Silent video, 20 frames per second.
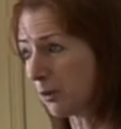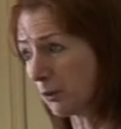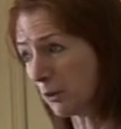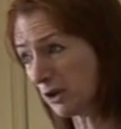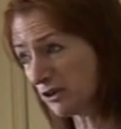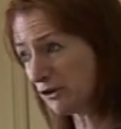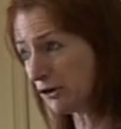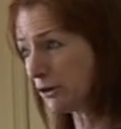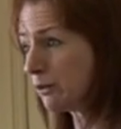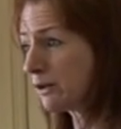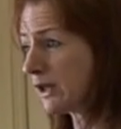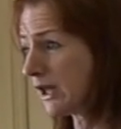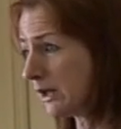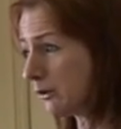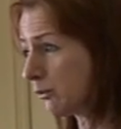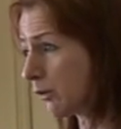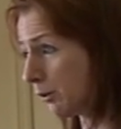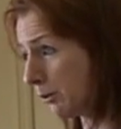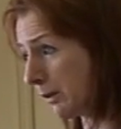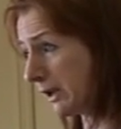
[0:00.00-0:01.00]
but we do
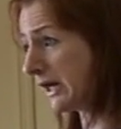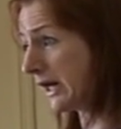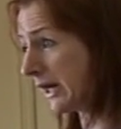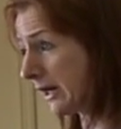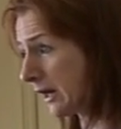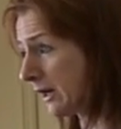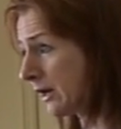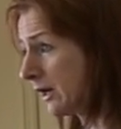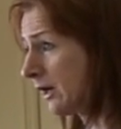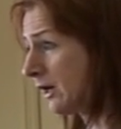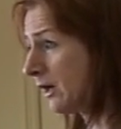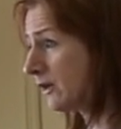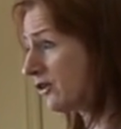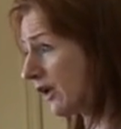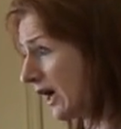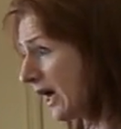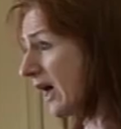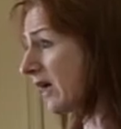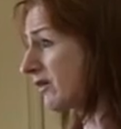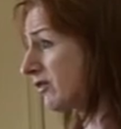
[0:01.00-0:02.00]
think we're beginning
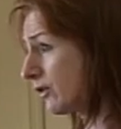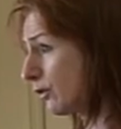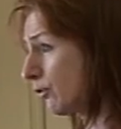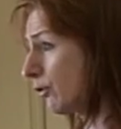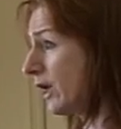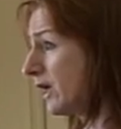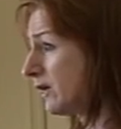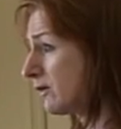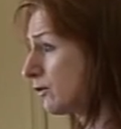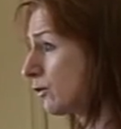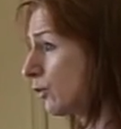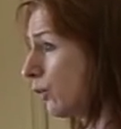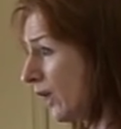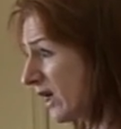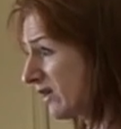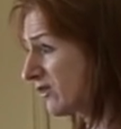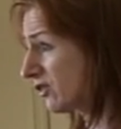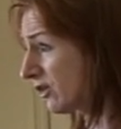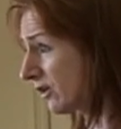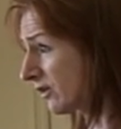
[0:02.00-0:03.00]
to ask the right
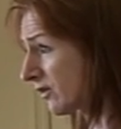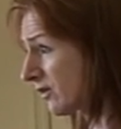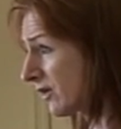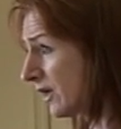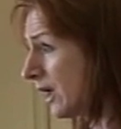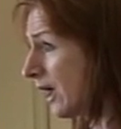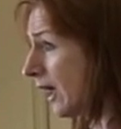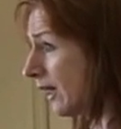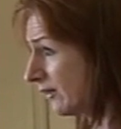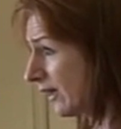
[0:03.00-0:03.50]
questions,